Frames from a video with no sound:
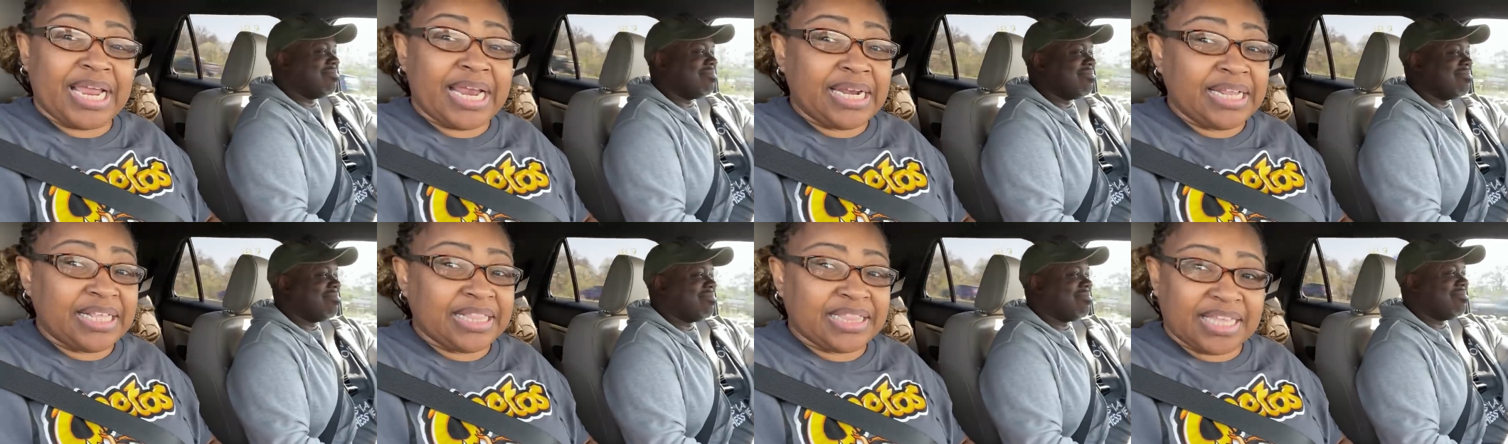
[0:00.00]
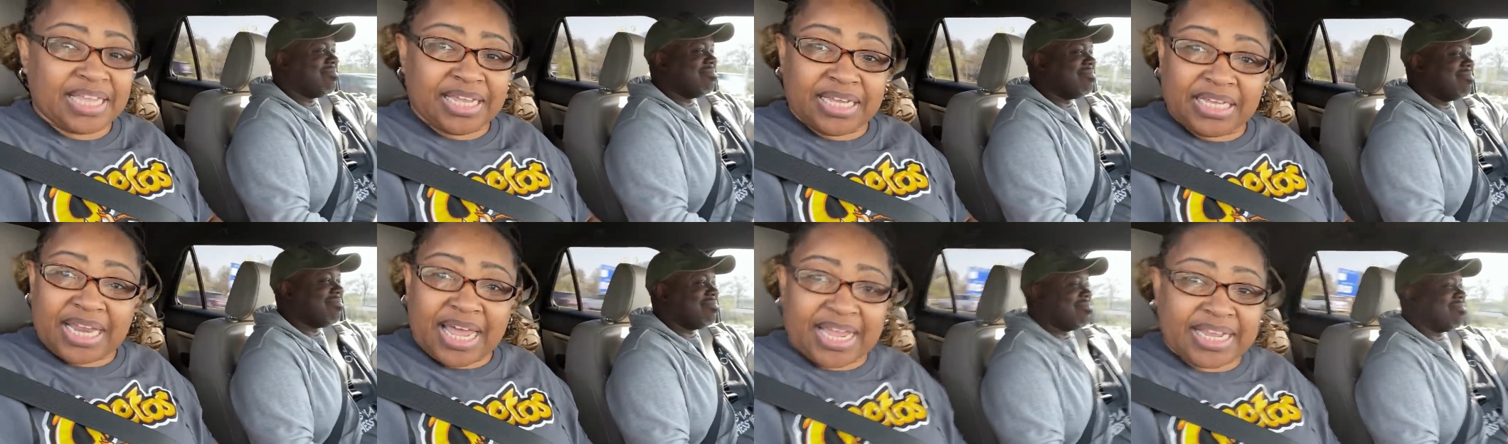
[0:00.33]

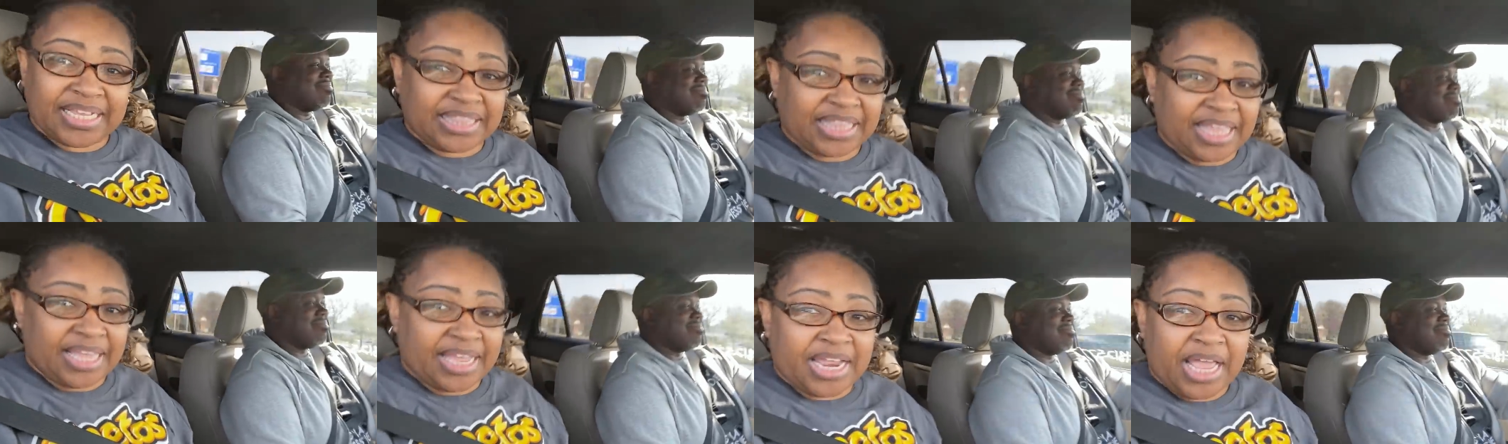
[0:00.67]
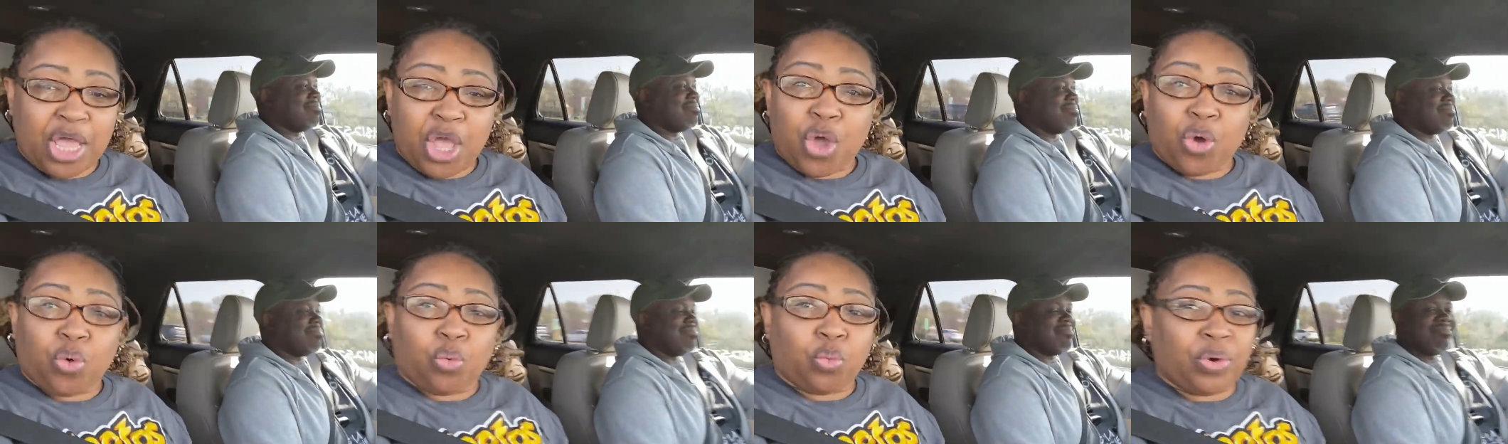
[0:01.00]
Speaker 1: anything like that,
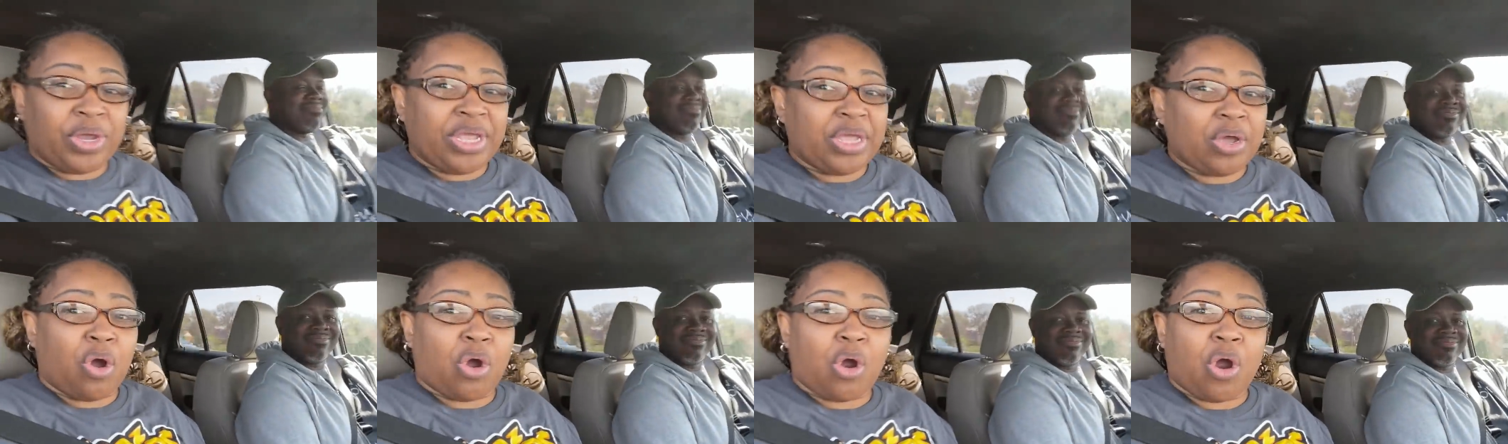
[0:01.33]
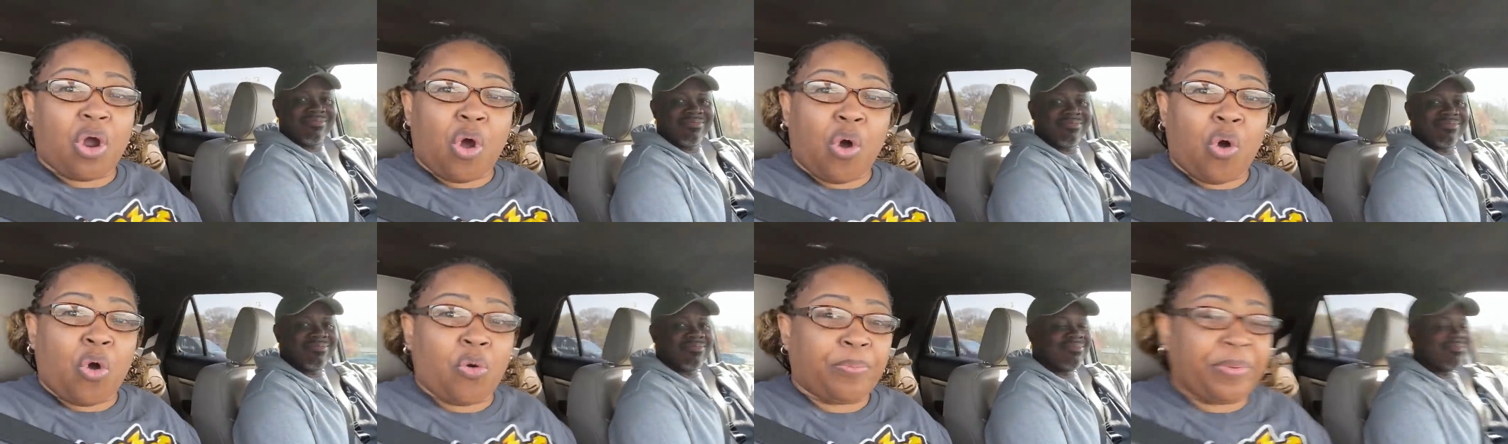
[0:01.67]
we
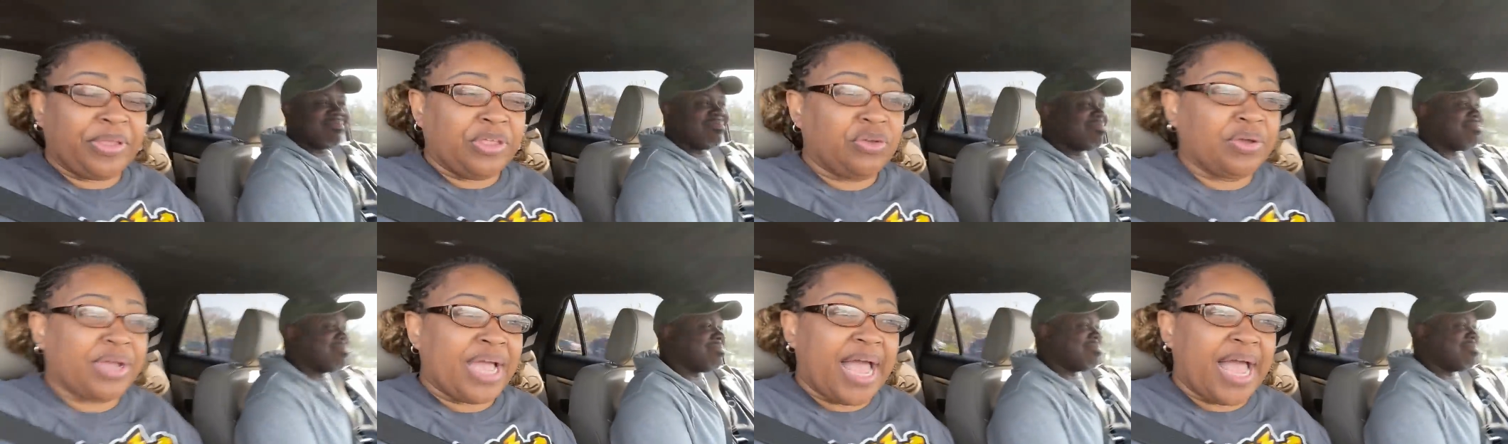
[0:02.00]
are open.